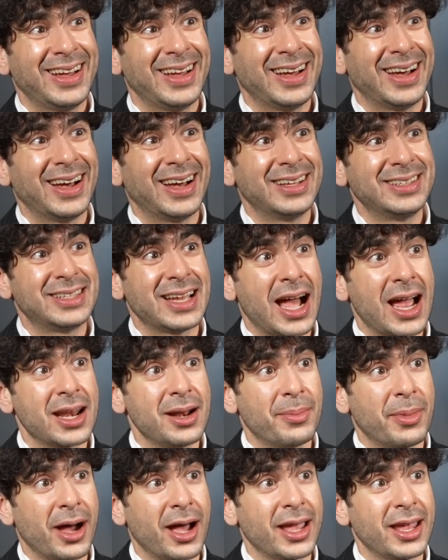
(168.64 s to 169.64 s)
uh,
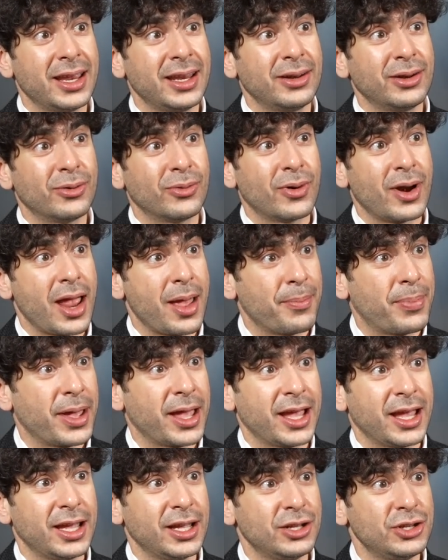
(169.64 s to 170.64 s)
Dynamite,
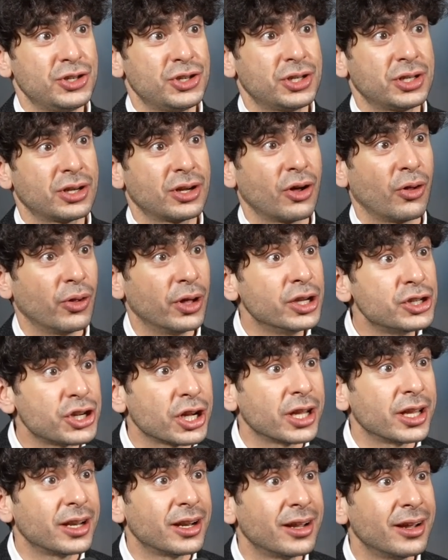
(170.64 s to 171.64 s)
Rampage,
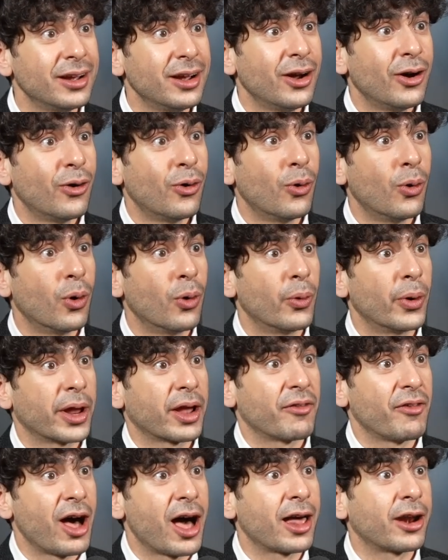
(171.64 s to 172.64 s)
Collision, or Ring
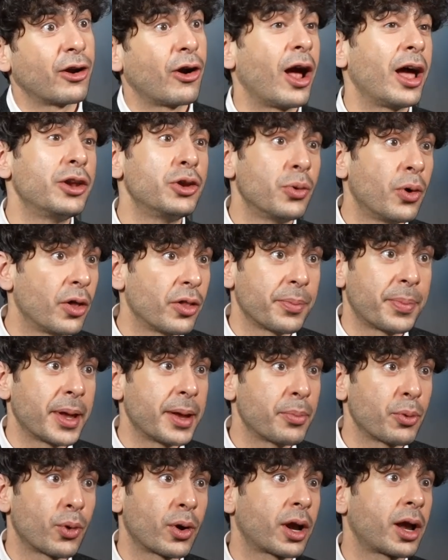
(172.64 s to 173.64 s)
of Honor, I do all the
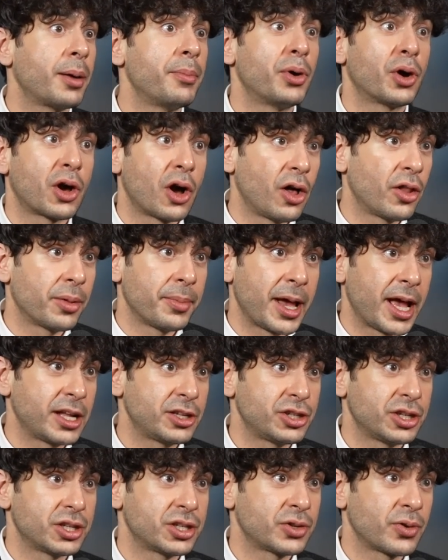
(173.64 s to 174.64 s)
paperwork, I book all the
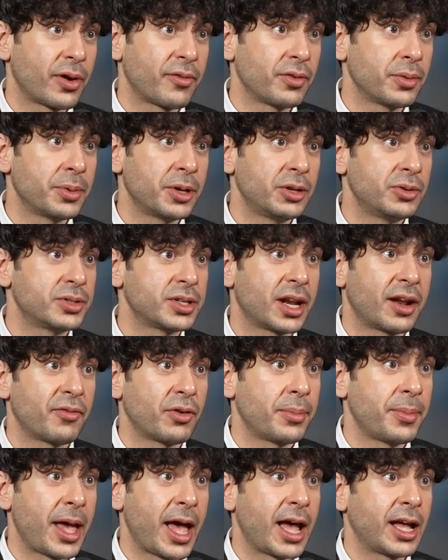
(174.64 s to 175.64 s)
matches, so everybody who's in
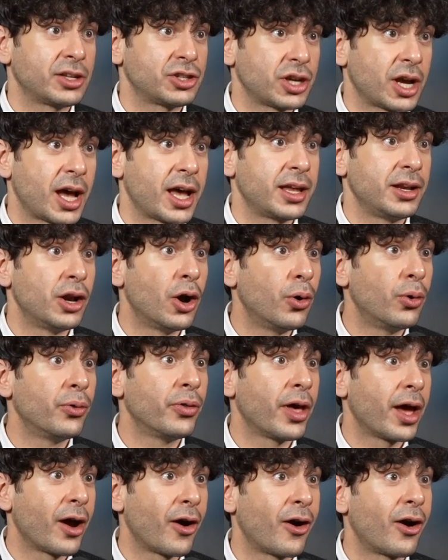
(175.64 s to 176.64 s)
every match, I know who
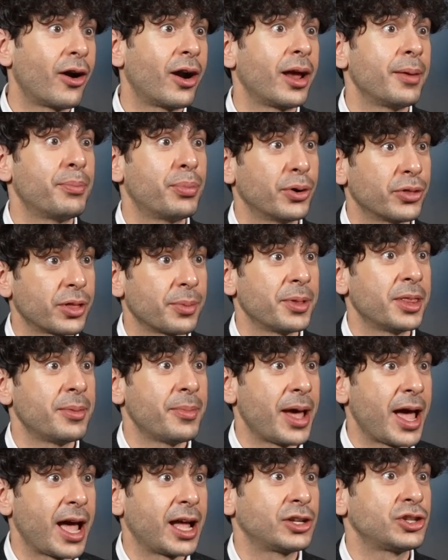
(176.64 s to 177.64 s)
they are, I put them in the
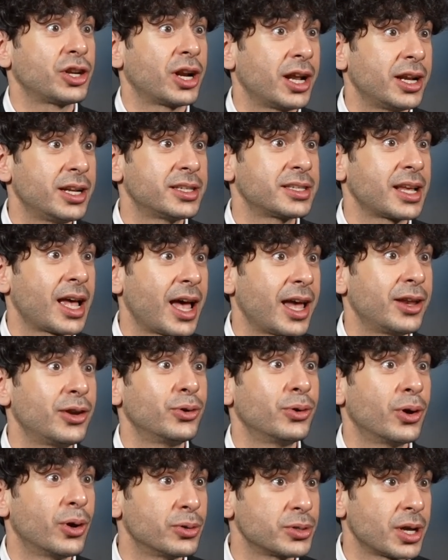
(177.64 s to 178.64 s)
match, and I decide who
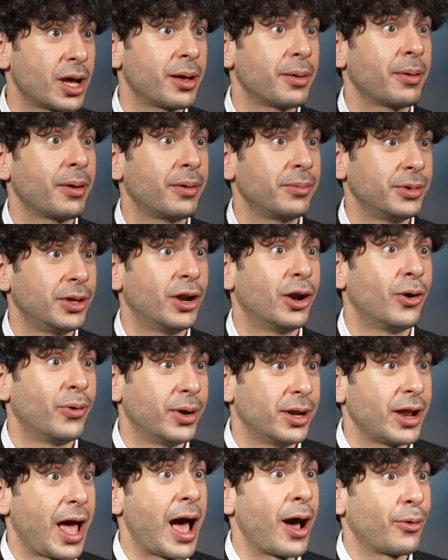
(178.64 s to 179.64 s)
goes out, you know,
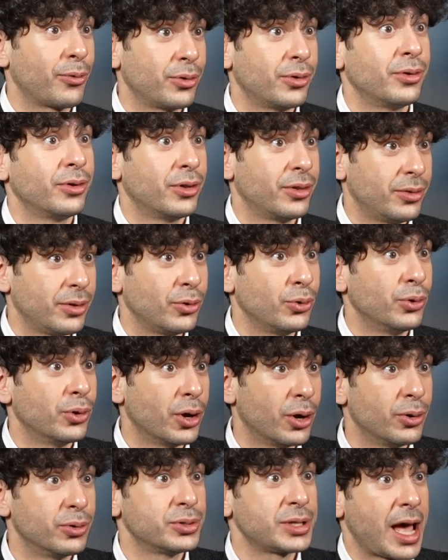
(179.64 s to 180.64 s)
and out, and who
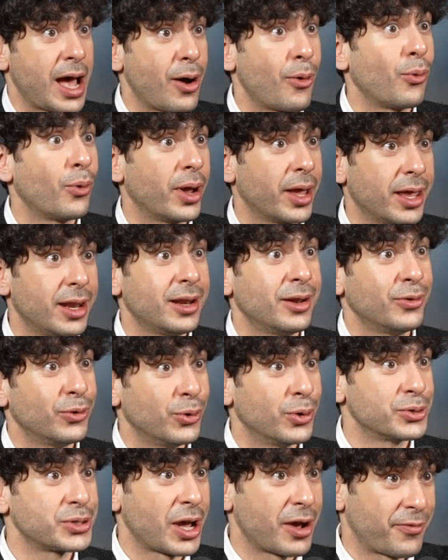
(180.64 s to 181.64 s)
goes out when, who
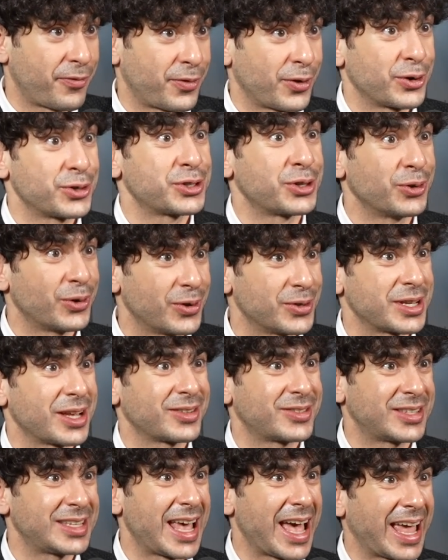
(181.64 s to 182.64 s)
goes out first, who goes
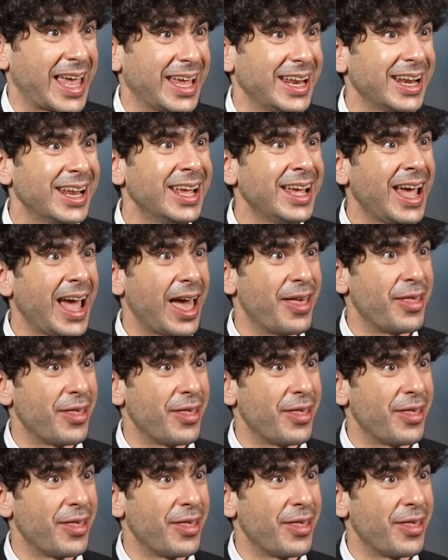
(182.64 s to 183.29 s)
out second, and